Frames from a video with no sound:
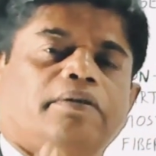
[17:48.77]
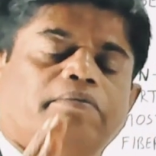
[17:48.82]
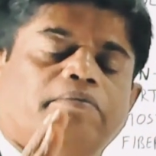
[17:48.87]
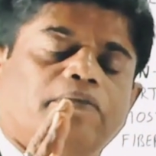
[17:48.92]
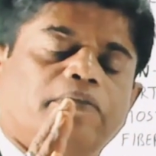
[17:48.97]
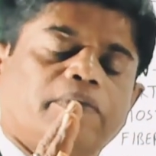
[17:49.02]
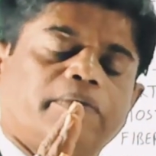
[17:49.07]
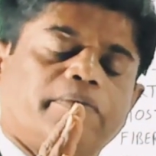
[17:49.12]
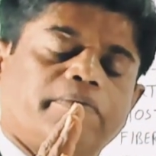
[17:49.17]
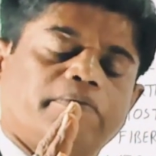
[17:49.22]

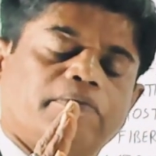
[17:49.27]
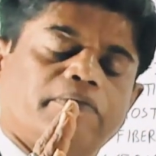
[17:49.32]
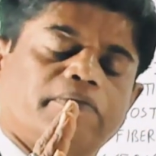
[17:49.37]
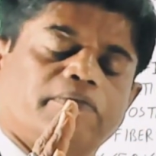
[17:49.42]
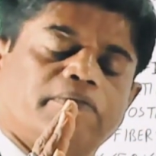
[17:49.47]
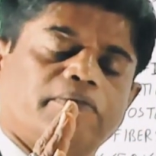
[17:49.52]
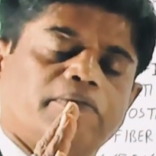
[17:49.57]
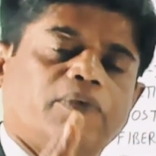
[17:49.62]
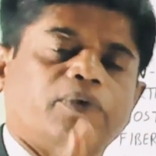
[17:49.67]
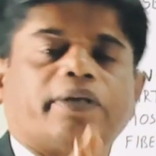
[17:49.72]
more,
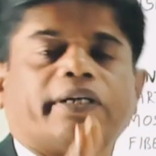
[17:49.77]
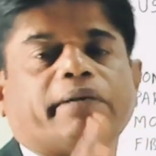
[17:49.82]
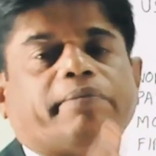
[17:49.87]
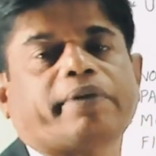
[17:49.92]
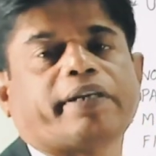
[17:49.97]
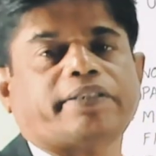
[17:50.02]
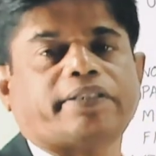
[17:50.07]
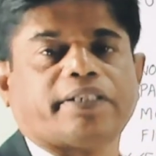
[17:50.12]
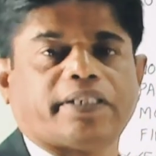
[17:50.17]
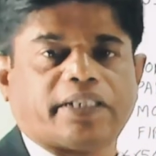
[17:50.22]
more
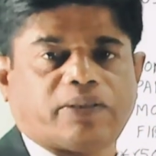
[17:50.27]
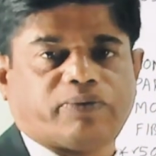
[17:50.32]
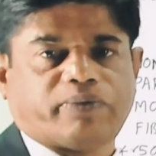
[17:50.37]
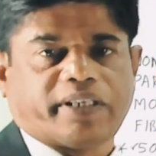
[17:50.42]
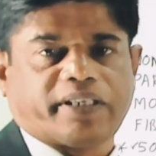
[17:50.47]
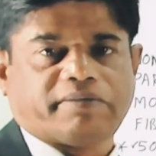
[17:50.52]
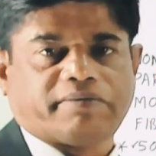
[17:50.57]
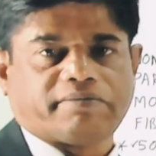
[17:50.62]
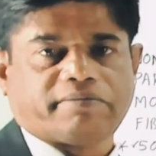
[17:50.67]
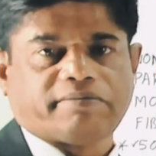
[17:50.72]
temperature
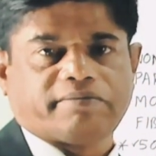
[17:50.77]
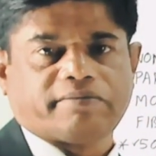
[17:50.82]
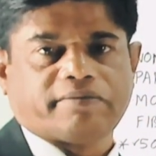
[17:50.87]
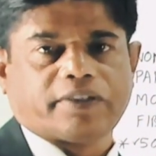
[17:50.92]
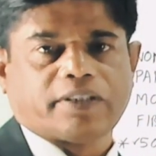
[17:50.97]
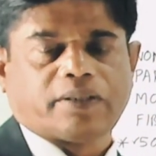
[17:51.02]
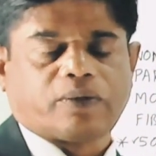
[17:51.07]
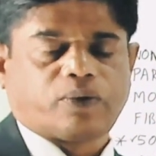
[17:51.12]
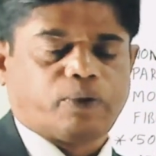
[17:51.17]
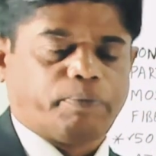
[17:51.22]
required
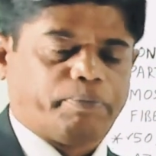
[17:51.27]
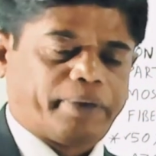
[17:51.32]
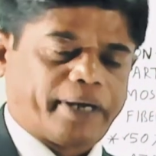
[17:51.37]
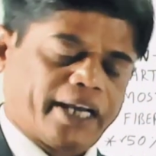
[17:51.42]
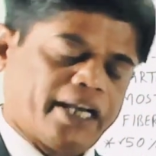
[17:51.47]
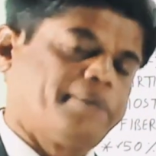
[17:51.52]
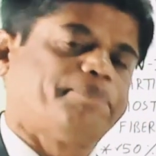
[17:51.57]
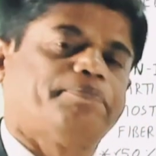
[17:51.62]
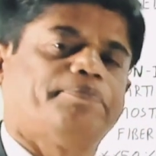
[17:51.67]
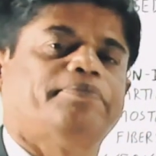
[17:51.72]
to
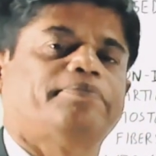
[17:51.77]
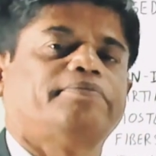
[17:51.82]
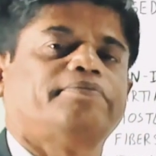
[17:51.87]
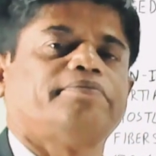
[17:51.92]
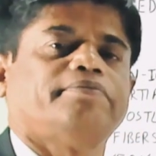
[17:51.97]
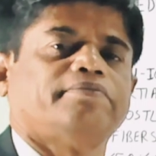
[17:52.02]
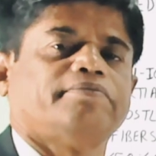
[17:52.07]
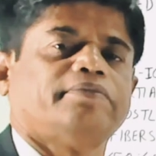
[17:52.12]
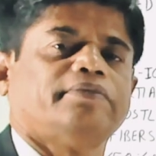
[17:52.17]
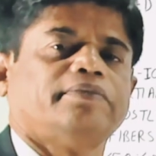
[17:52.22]
break up
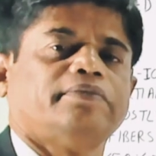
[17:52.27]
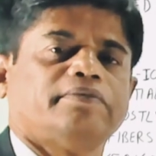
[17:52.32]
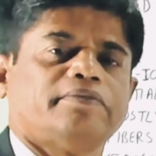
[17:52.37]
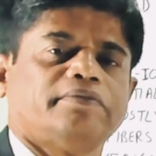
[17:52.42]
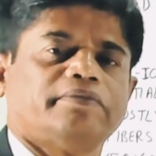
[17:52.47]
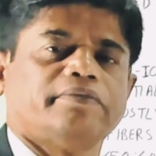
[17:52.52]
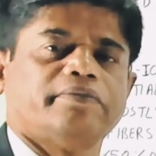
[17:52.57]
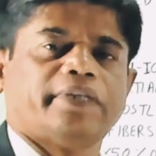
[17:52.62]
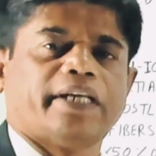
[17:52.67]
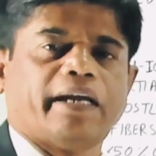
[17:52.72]

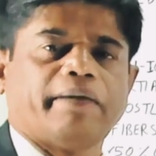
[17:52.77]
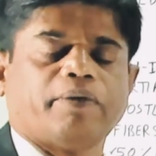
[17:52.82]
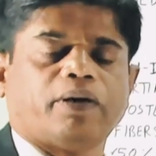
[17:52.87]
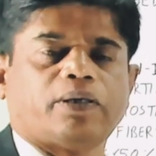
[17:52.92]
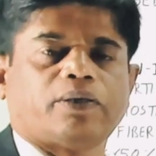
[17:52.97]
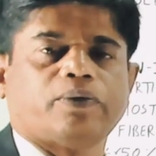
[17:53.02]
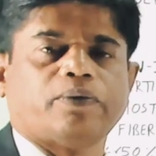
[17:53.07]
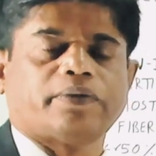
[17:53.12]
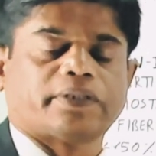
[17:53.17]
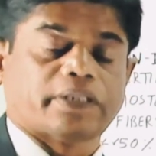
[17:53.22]
dye
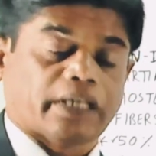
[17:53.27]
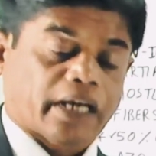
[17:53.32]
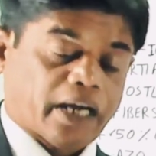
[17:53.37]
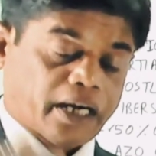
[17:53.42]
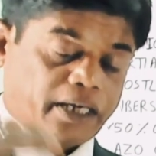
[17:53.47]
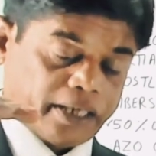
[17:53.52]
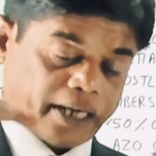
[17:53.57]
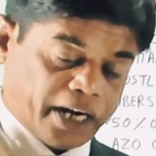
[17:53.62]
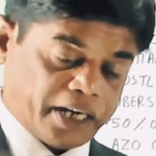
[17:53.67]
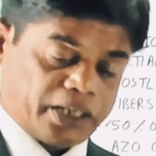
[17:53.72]
molecules
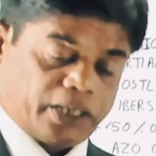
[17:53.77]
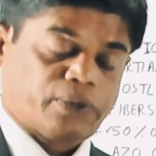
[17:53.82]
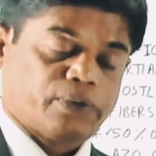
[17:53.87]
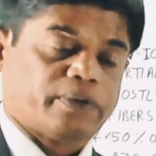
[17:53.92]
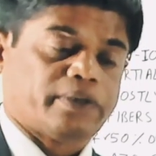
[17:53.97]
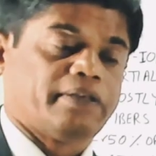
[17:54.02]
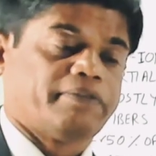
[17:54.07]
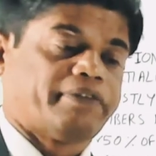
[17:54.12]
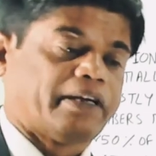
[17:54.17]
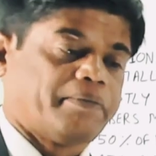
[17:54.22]
and enter
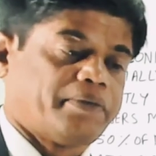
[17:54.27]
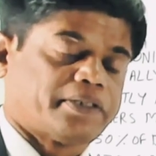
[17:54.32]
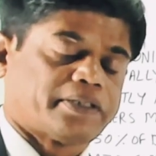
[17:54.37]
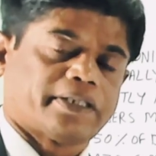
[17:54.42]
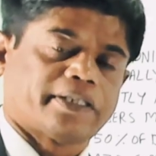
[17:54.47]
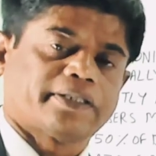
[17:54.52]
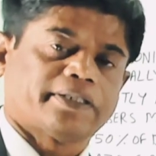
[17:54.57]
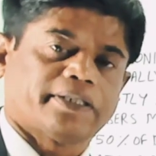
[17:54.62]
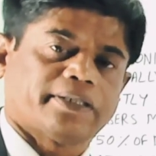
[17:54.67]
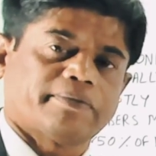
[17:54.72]
into the fiber
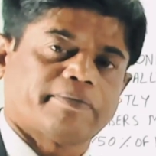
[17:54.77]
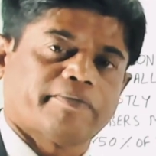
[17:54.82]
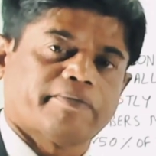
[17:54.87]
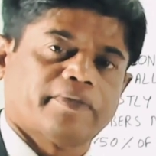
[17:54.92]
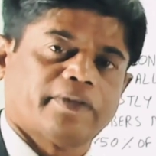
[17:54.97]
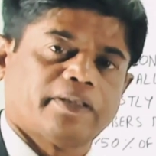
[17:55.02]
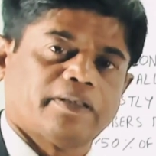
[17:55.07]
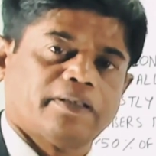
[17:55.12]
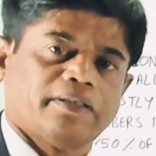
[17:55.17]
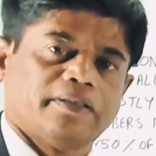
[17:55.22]
structure.
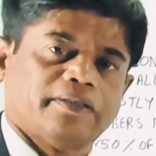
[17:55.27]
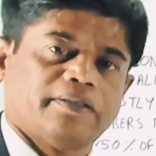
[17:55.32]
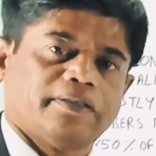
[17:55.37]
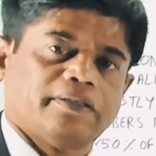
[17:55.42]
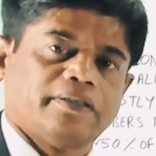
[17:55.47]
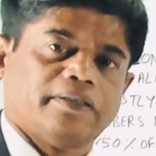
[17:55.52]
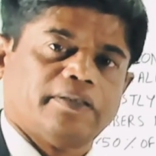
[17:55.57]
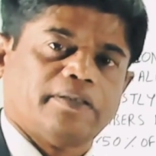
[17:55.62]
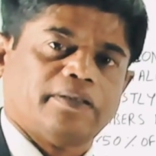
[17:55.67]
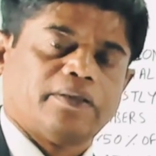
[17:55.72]

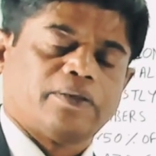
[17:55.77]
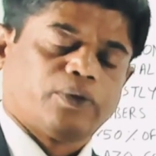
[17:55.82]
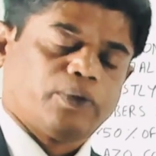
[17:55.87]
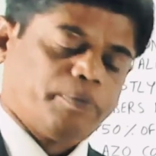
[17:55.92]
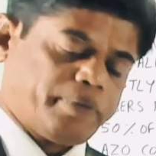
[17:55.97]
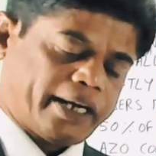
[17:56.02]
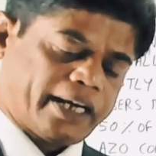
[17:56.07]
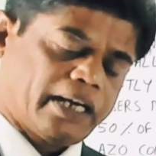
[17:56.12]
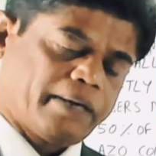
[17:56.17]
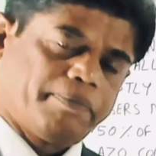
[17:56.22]
To
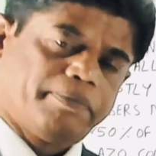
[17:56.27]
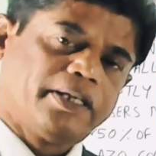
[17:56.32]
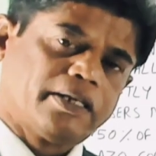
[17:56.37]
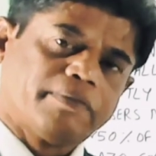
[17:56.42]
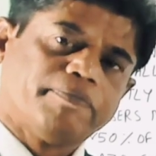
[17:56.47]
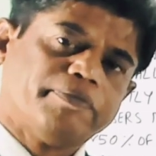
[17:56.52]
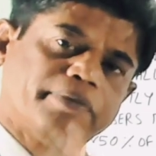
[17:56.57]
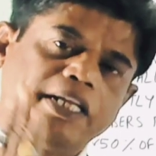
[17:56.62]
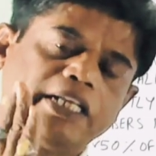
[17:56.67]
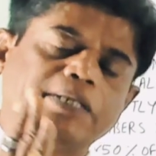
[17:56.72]
break up
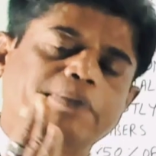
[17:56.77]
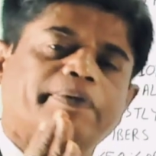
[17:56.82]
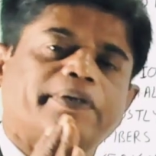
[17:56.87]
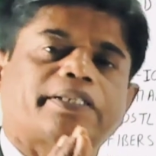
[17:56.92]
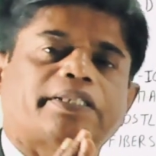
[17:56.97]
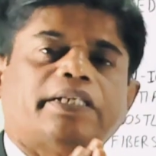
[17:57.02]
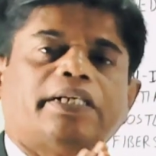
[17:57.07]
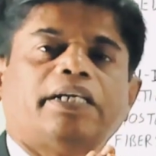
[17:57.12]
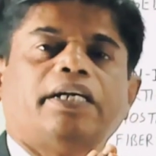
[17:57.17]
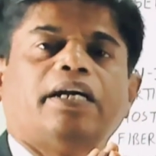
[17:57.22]
the
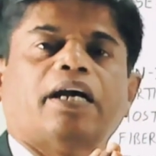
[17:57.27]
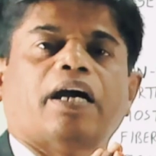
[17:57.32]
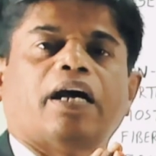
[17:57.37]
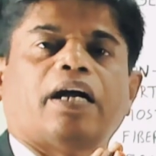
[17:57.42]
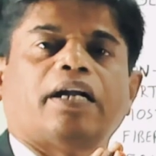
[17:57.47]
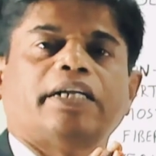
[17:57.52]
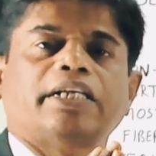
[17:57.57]
dispersing